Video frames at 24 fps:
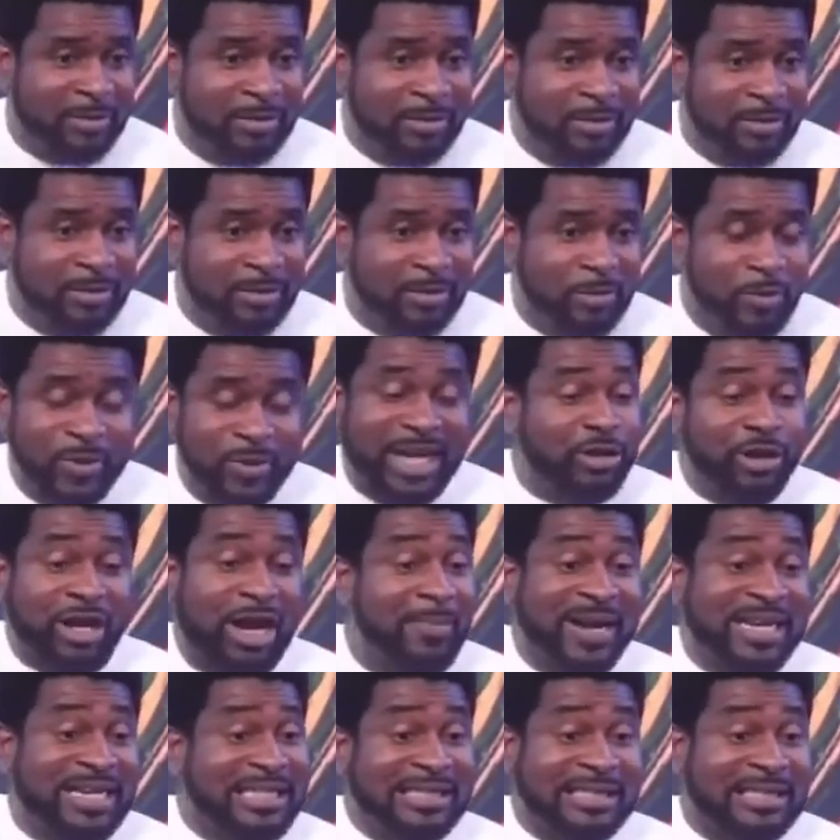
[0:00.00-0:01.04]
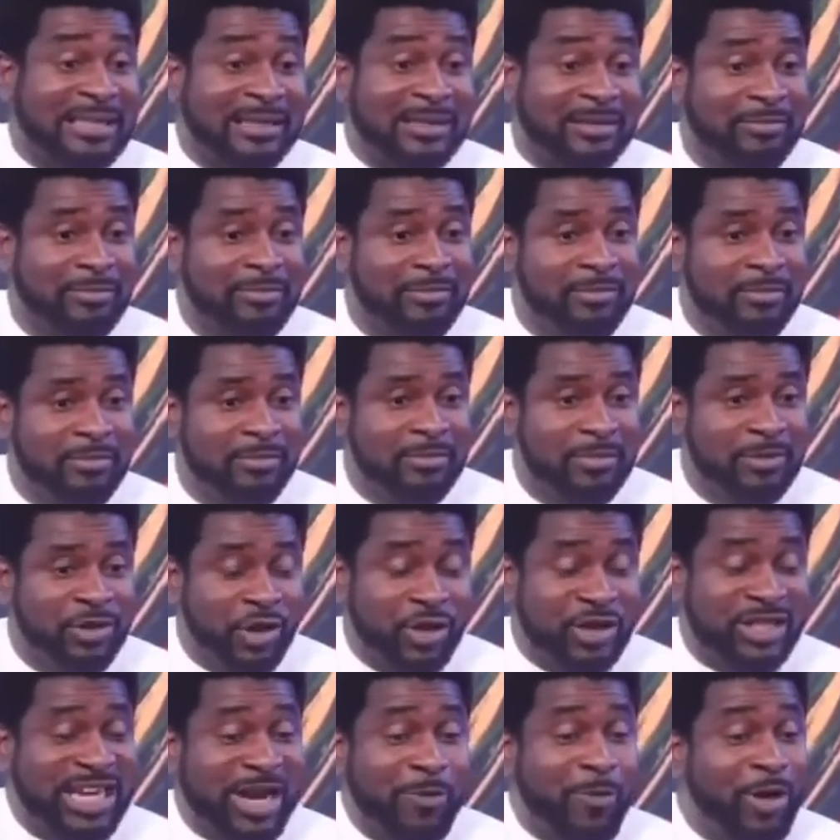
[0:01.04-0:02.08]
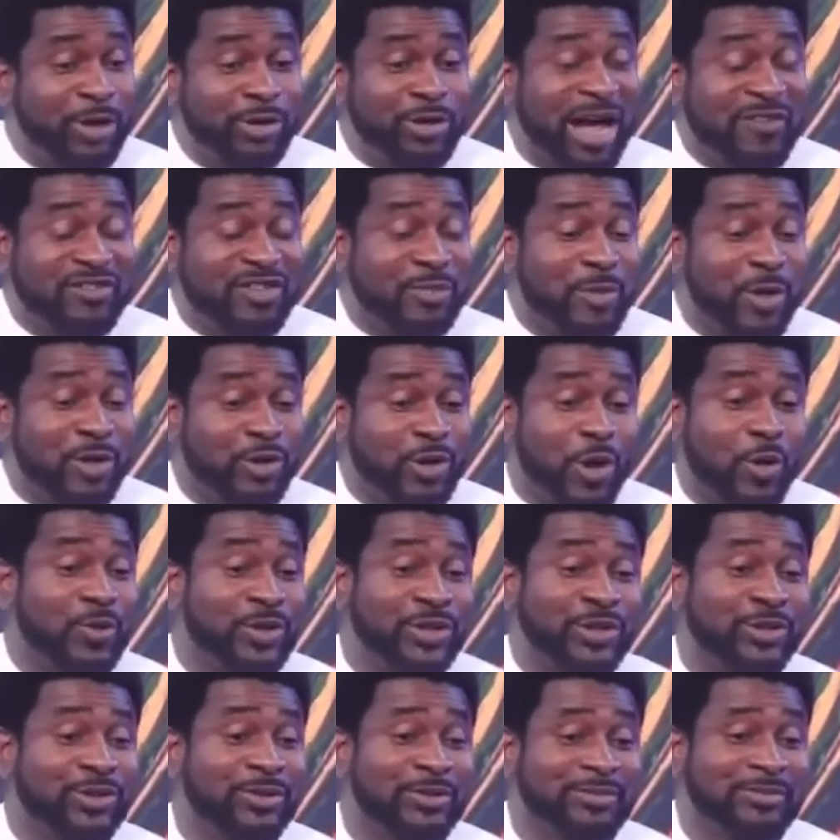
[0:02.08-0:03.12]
We can talk about anything. So she can want to have small talk with you.